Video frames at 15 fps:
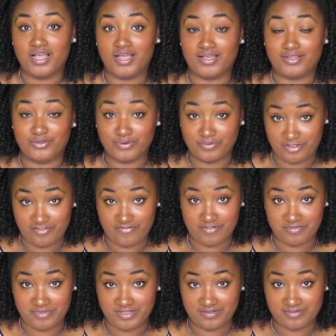and you don't hear
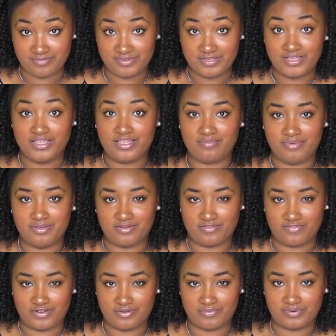from him, he'd be on
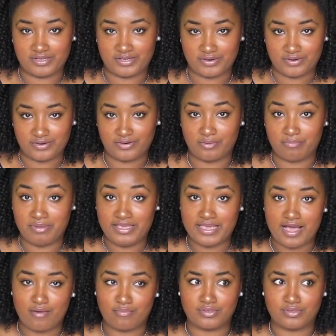the phone with the girl or be out